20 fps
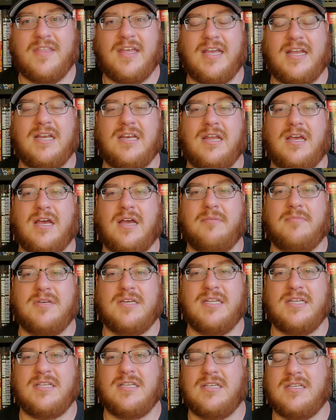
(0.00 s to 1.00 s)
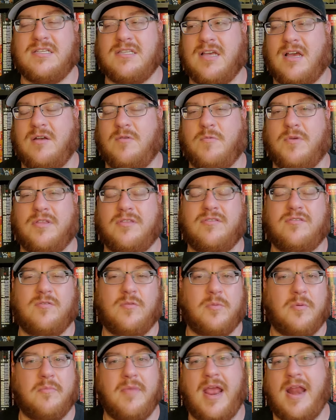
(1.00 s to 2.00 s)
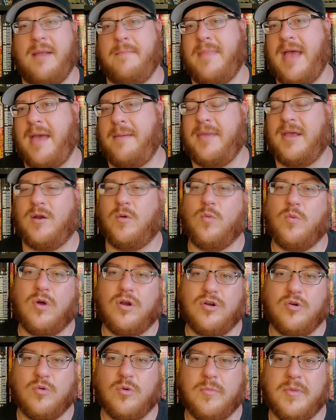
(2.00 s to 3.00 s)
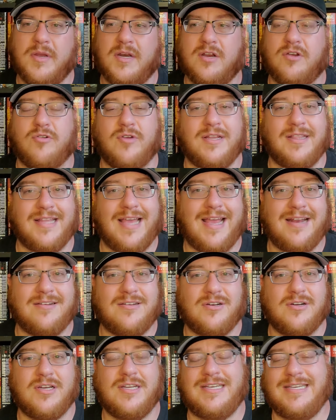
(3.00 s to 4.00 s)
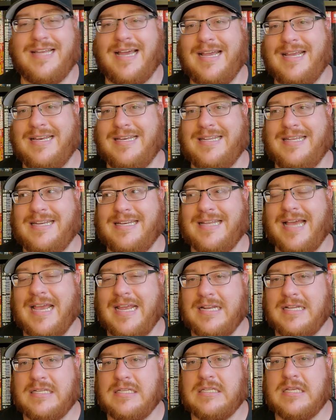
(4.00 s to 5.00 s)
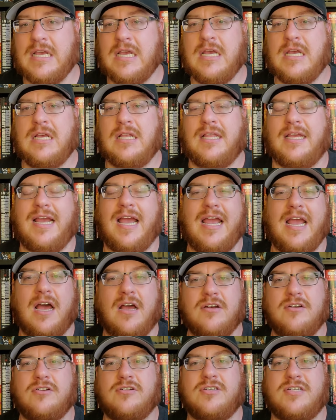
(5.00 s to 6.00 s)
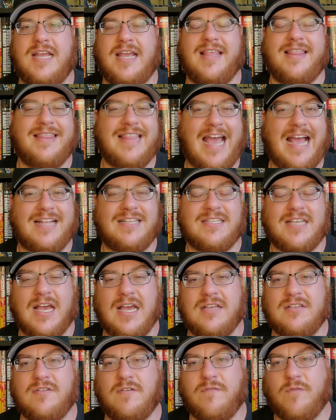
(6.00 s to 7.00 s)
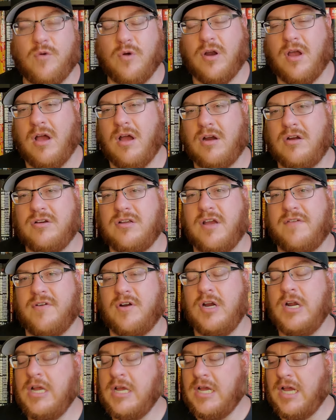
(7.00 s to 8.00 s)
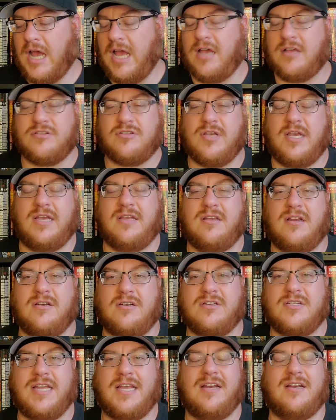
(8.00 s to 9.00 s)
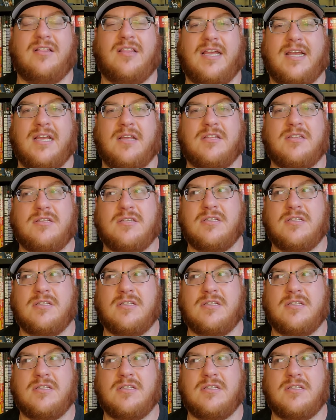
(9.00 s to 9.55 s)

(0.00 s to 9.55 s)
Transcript: that DC's done with Superman and Batman and Wonder Woman and Green Lantern and Teen Titans. Like, I understand that size for a hardcover. I also understand like a